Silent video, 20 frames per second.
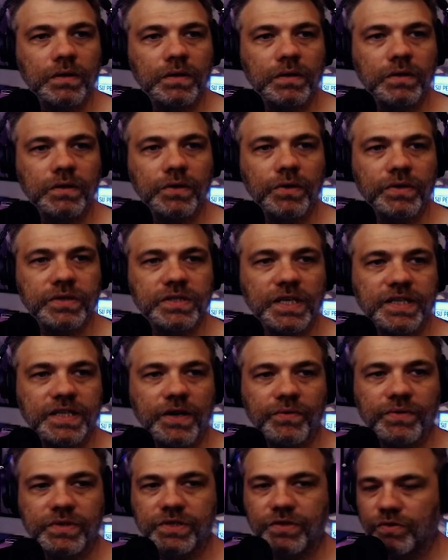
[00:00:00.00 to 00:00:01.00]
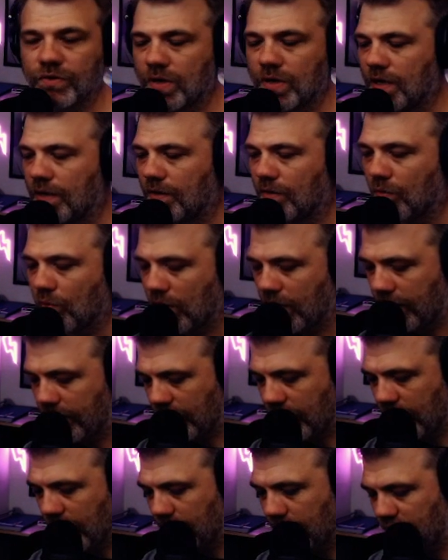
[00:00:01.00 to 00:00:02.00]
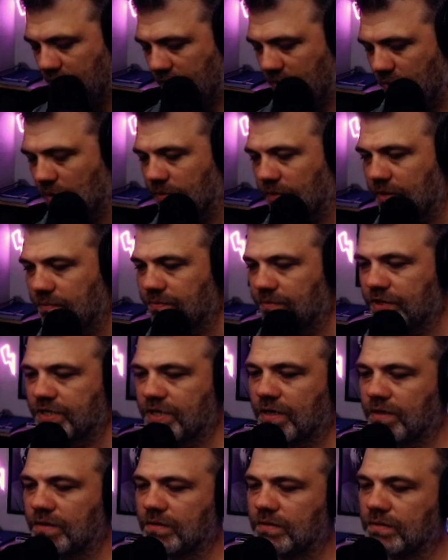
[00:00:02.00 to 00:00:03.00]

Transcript: You always like that one too. Pretty Woman, Michelle?